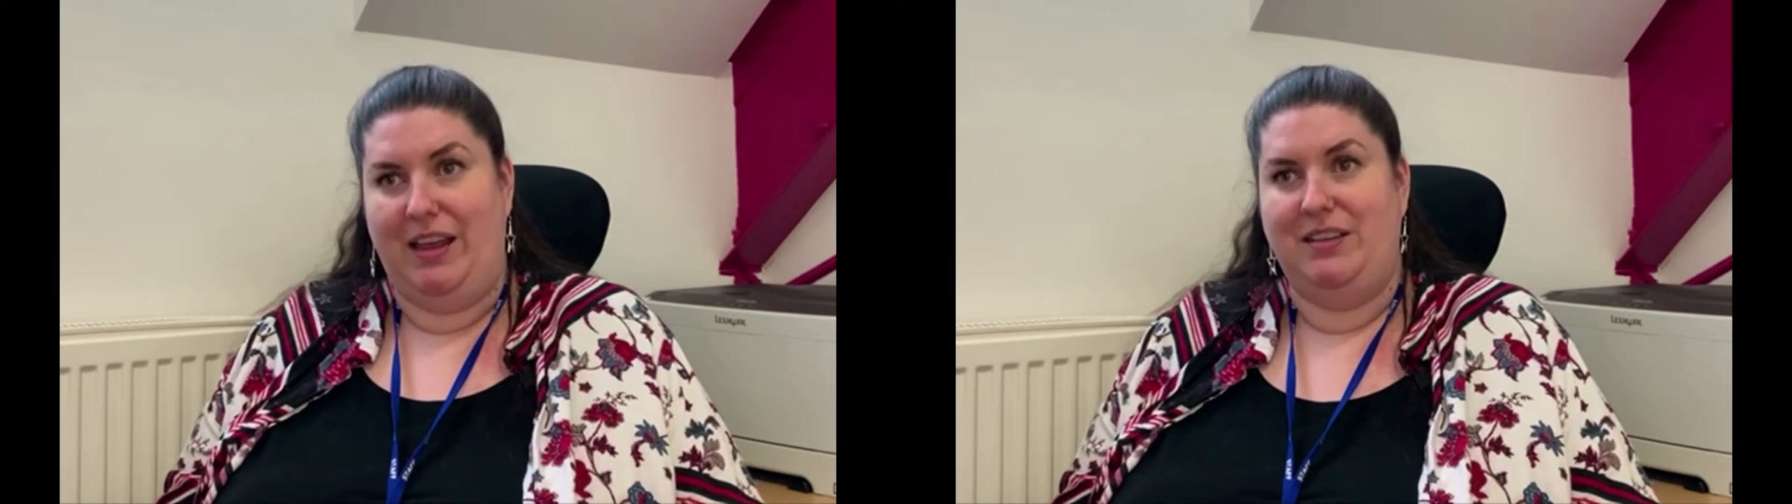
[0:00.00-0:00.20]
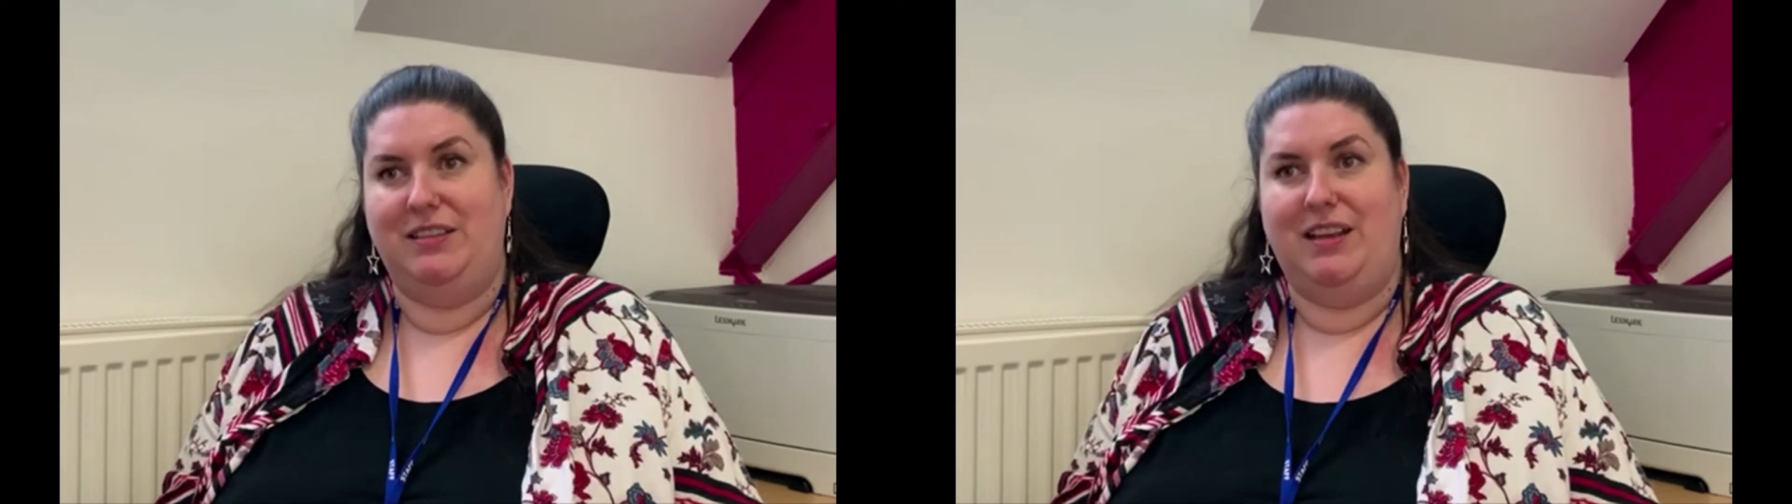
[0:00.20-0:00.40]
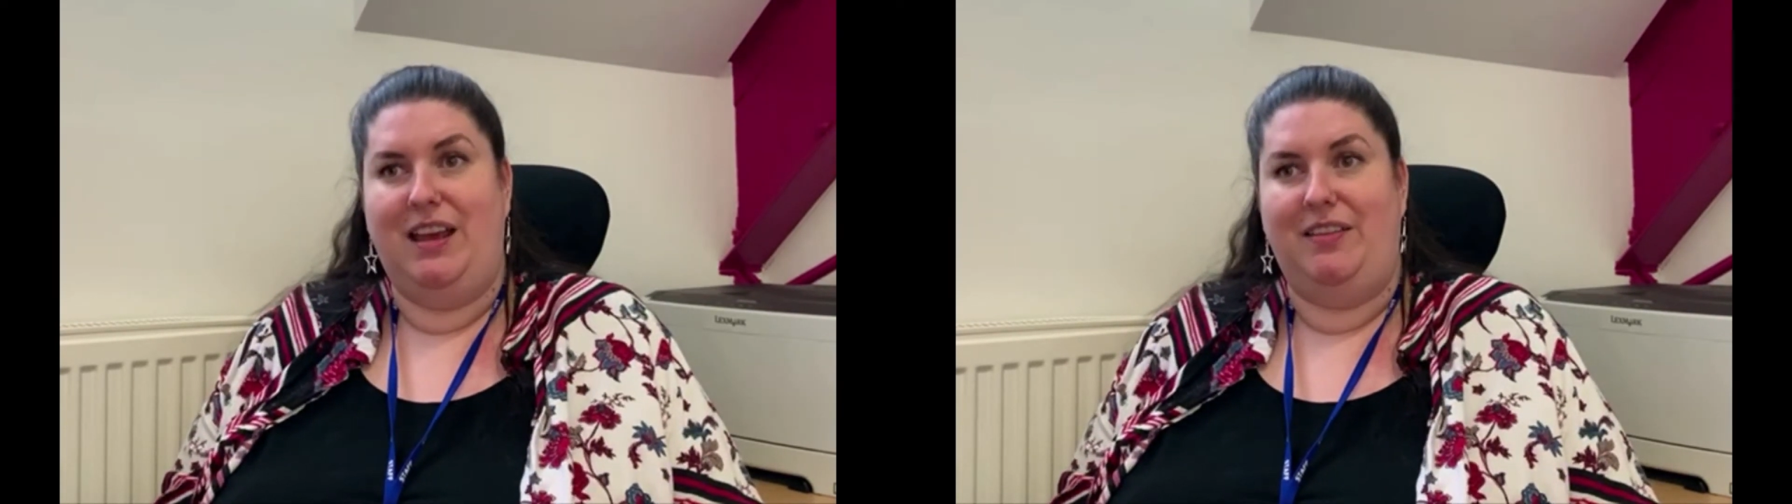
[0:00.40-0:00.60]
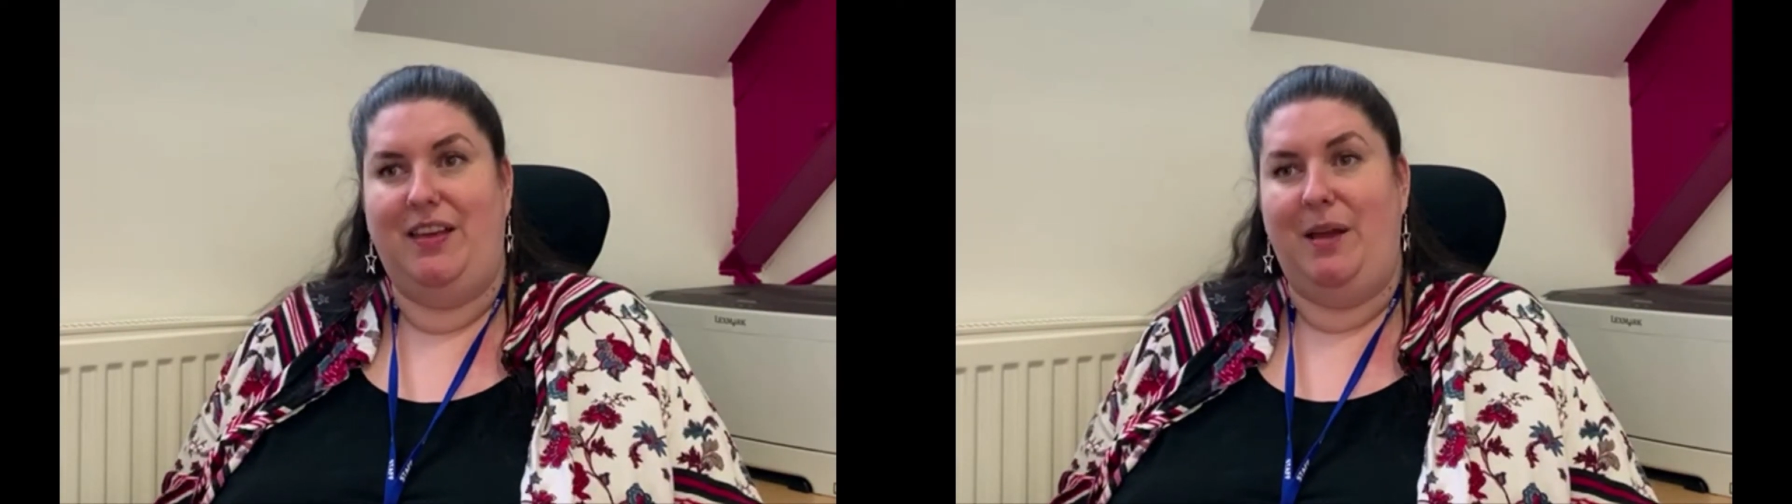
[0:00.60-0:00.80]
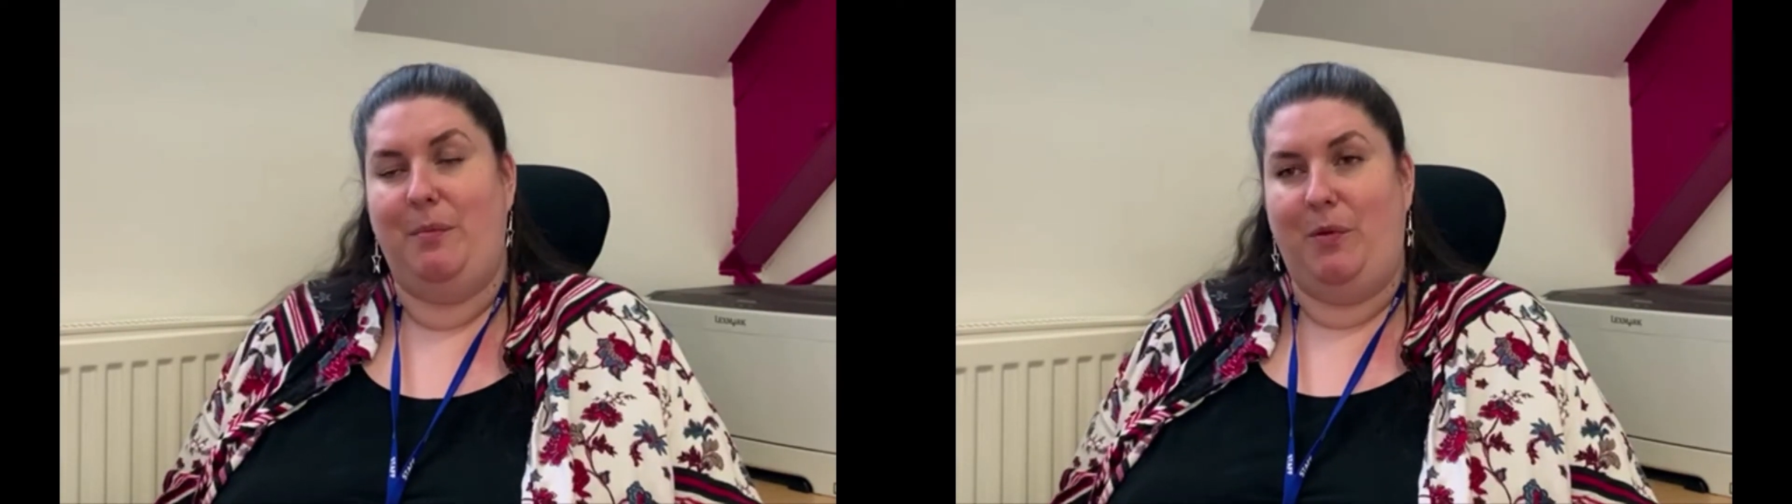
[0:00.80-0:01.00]
and at
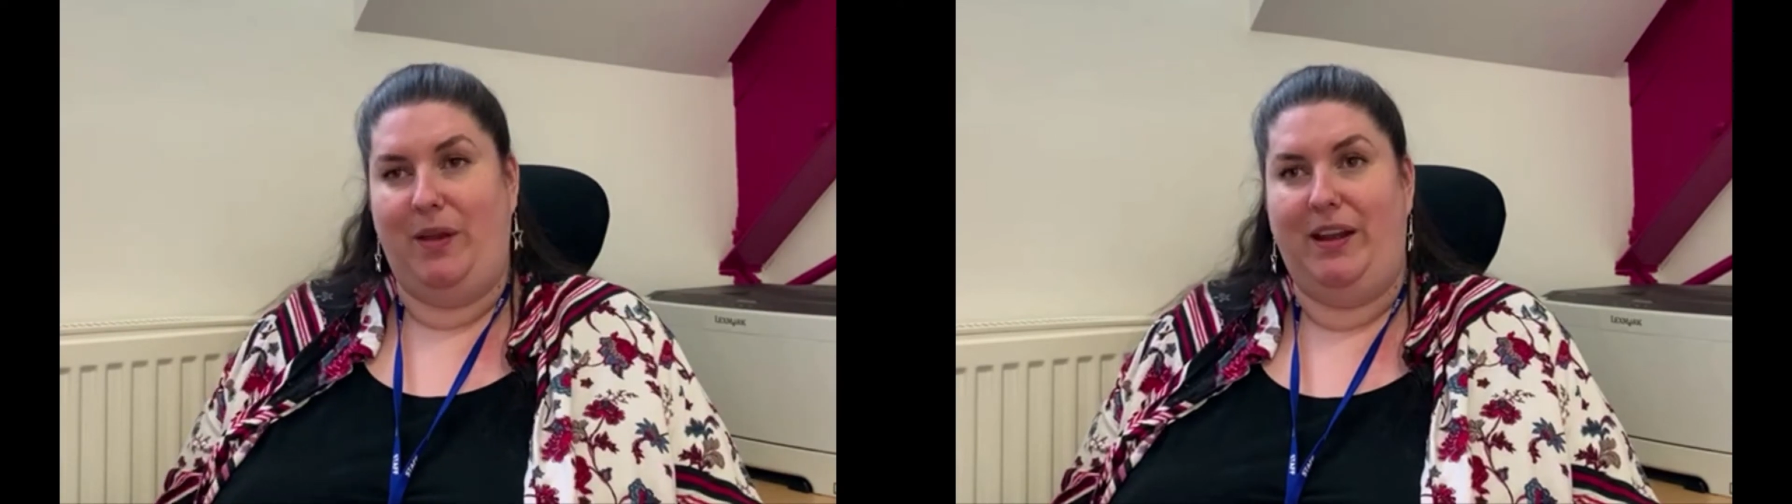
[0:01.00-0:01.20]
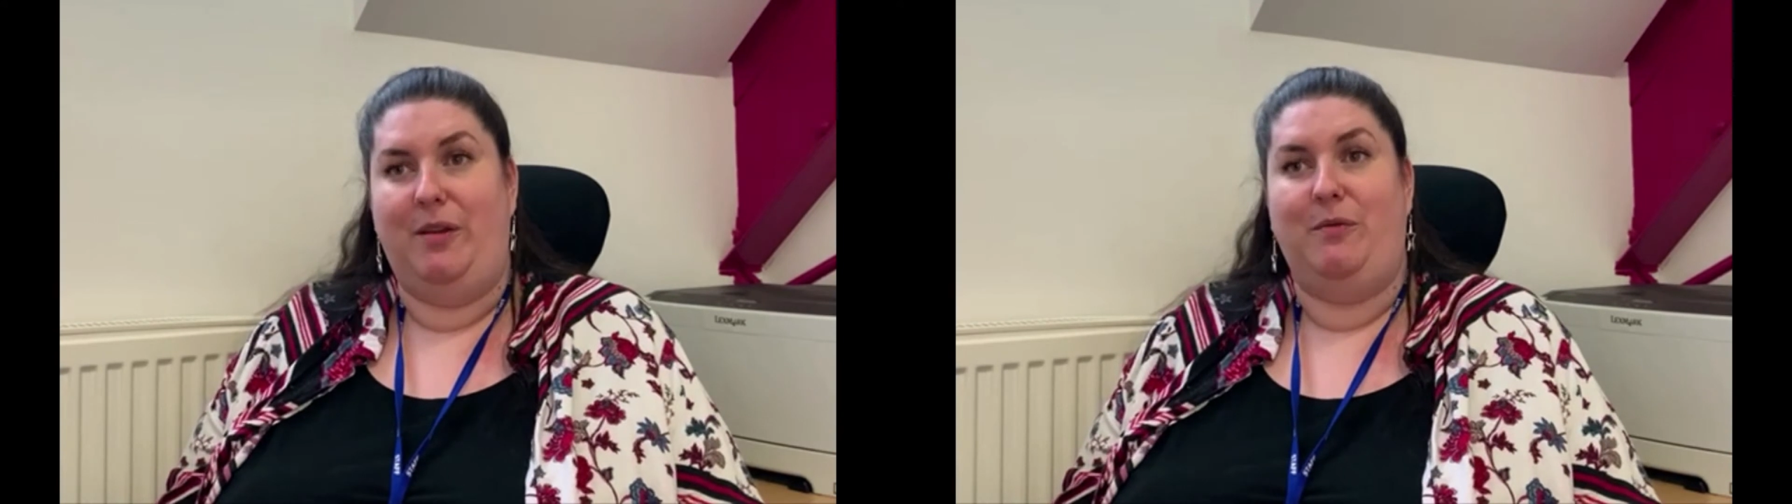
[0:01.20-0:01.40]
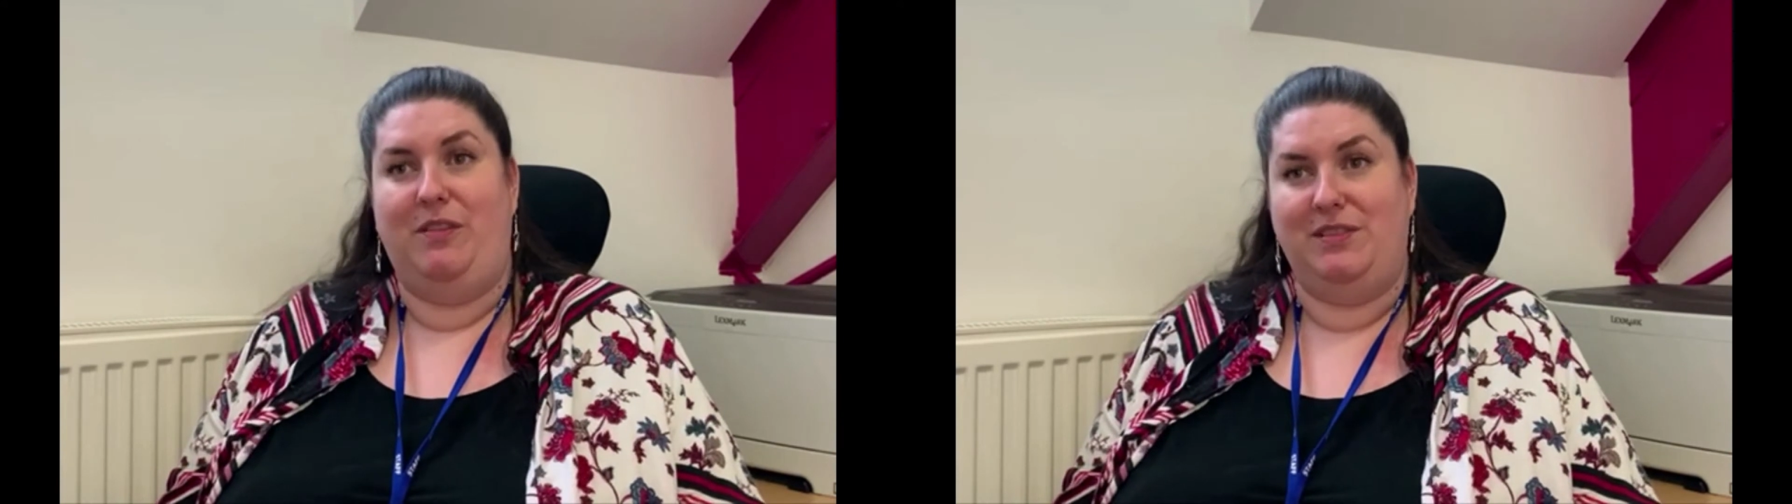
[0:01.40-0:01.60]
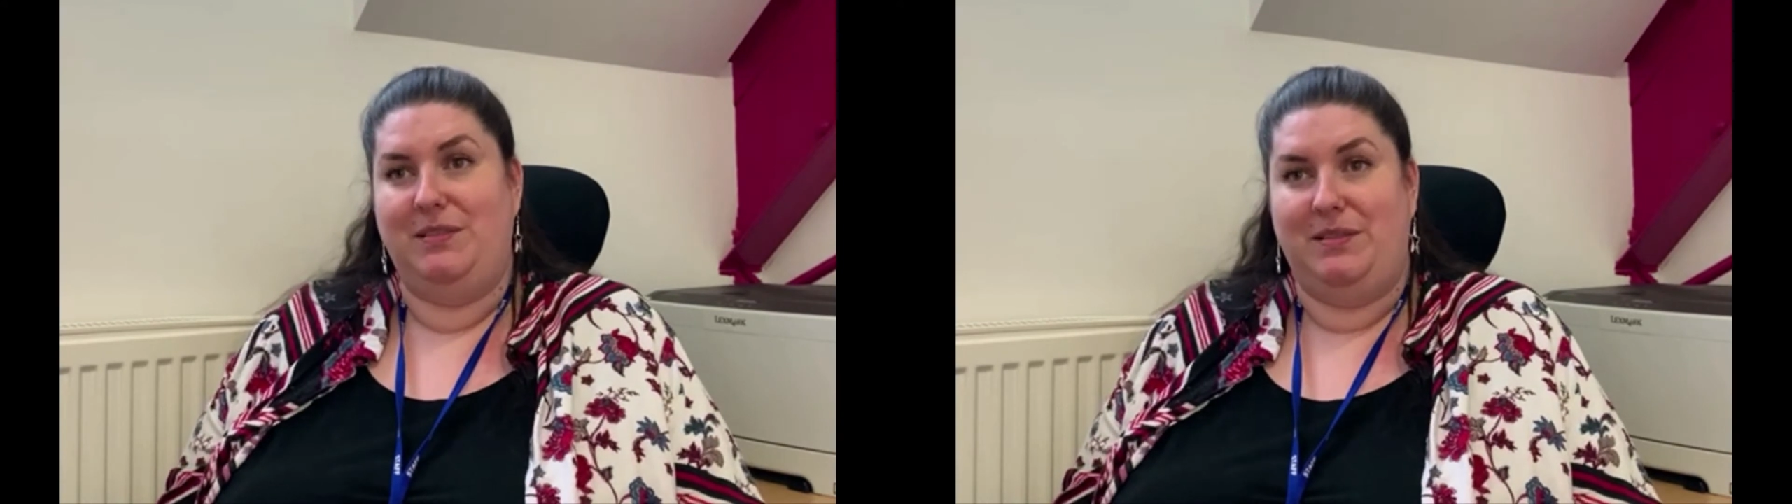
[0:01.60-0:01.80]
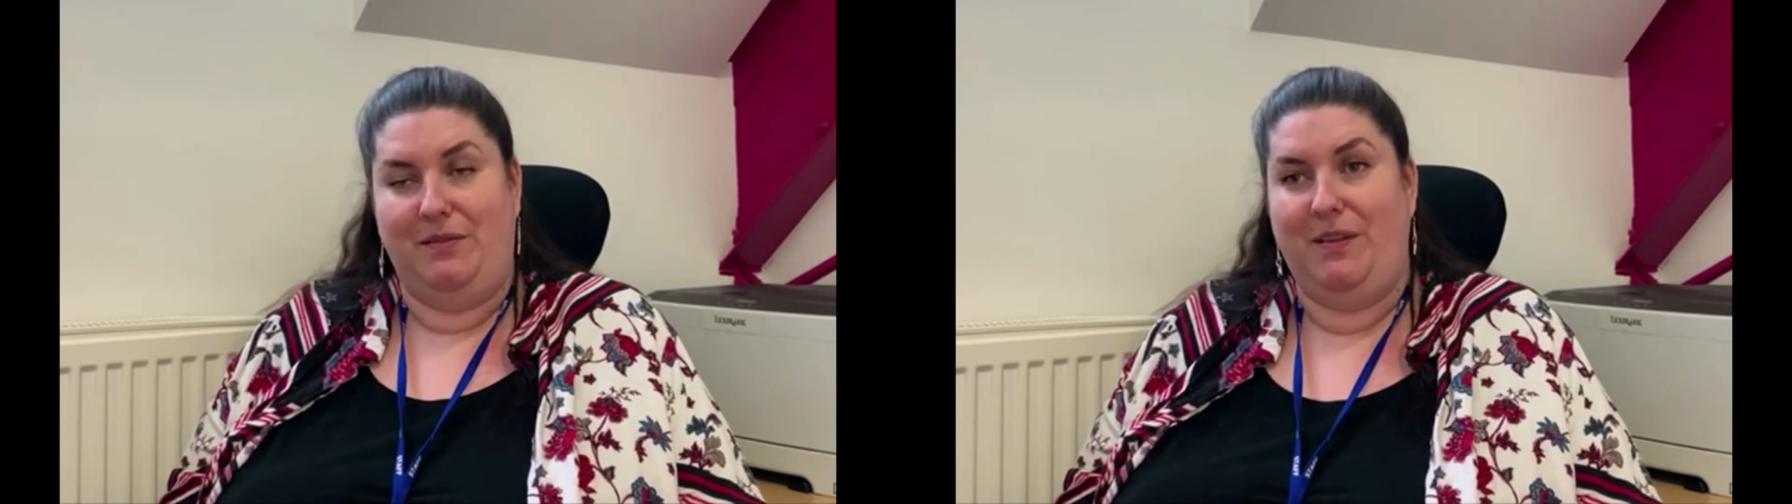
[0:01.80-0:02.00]
that point it wasn't